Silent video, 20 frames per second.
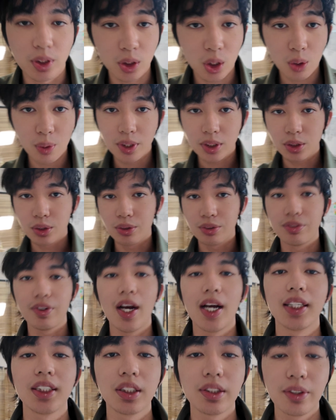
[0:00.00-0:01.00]
growing so
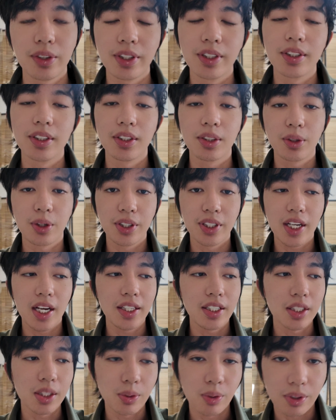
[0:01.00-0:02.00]
fast. So I turned
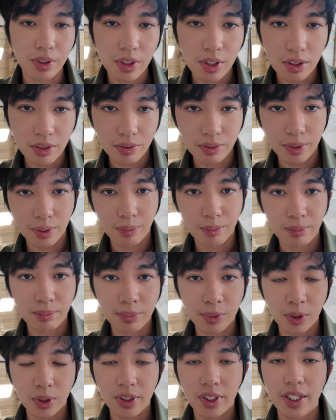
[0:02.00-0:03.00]
that into an offer.
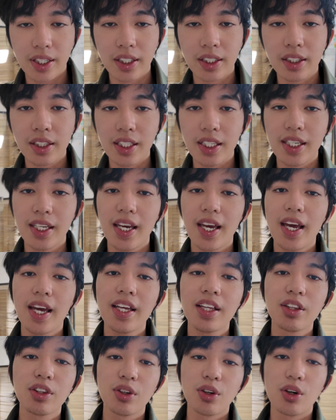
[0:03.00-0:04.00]
So like the
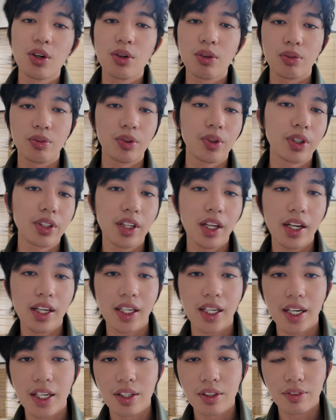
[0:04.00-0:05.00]
end offer that
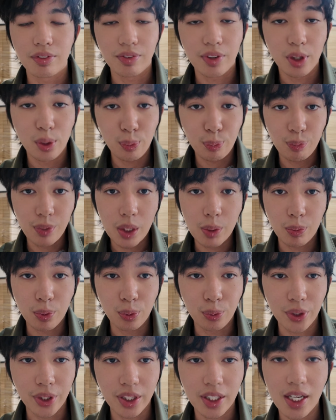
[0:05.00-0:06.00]
I kind of help
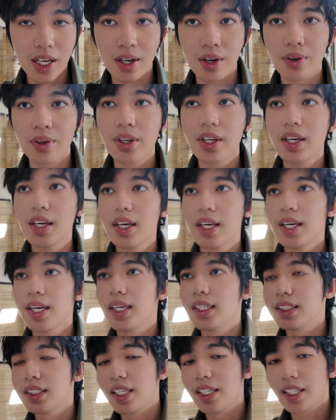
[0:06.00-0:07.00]
people with now
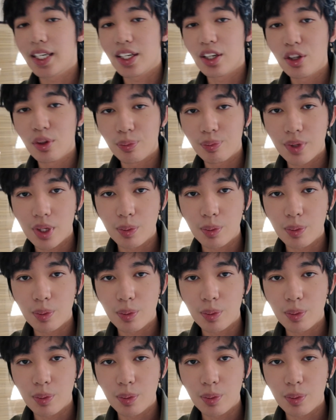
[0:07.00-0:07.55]
is like I help